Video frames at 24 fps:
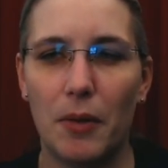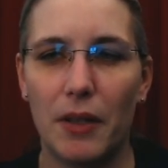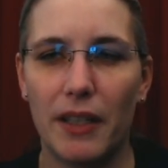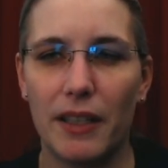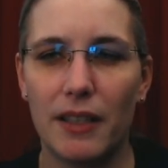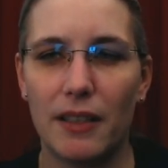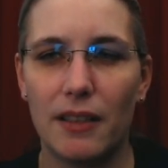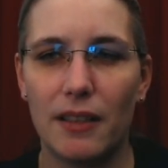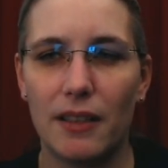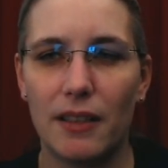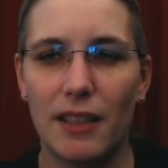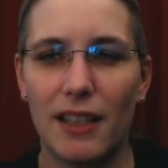
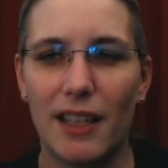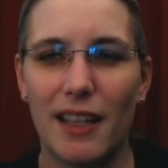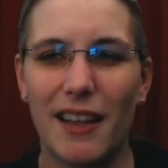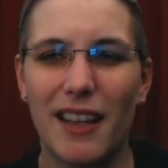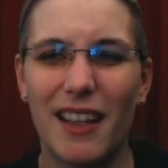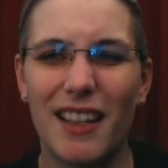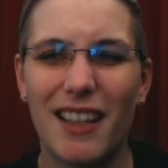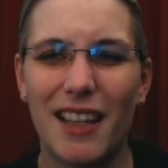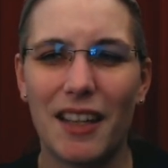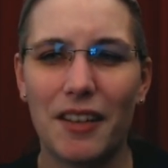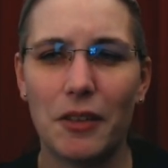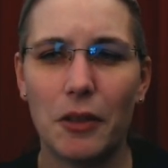But yeah,
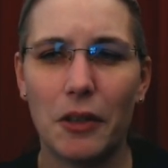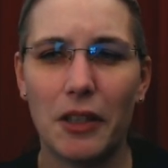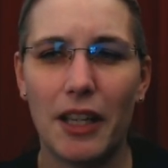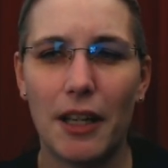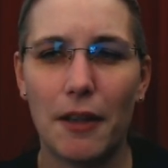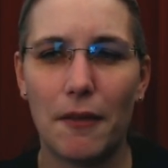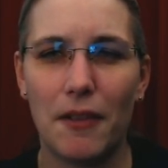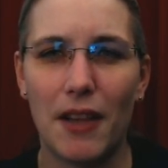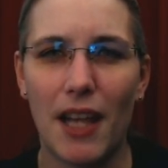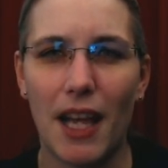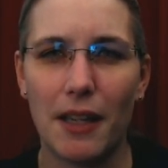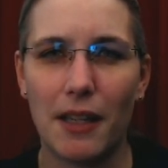that does not
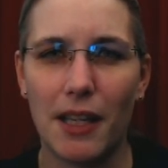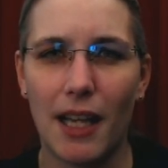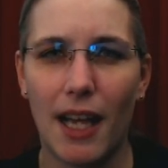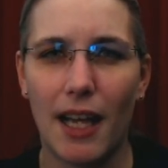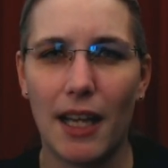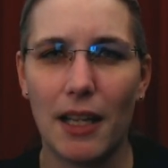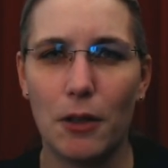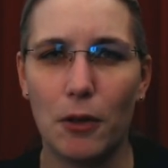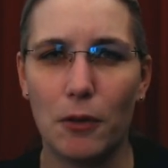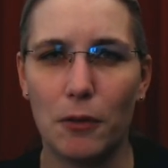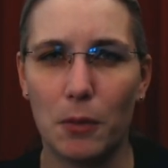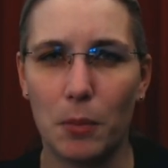have that
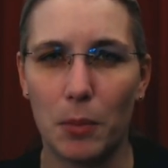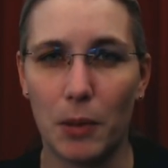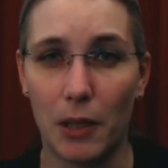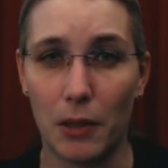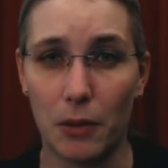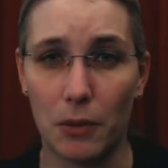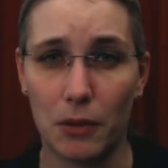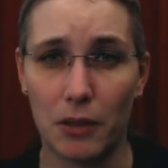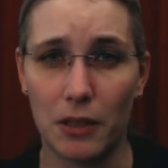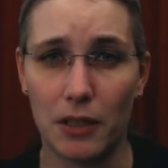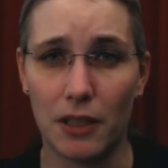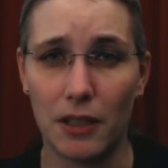high of a
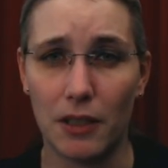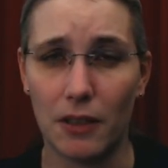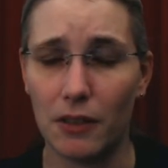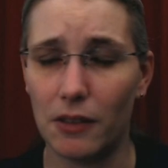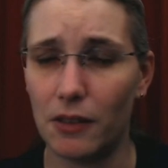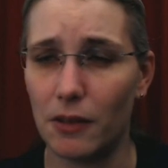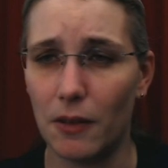priority.